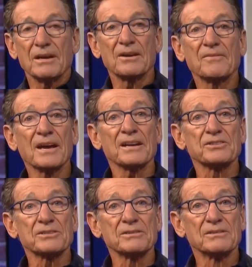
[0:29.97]
and
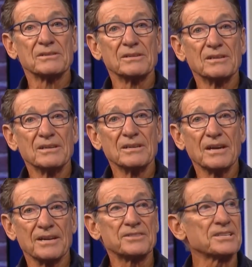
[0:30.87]
vanished.
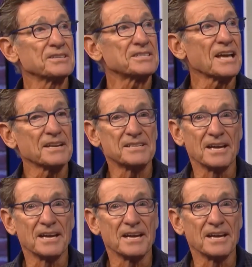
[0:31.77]
And since that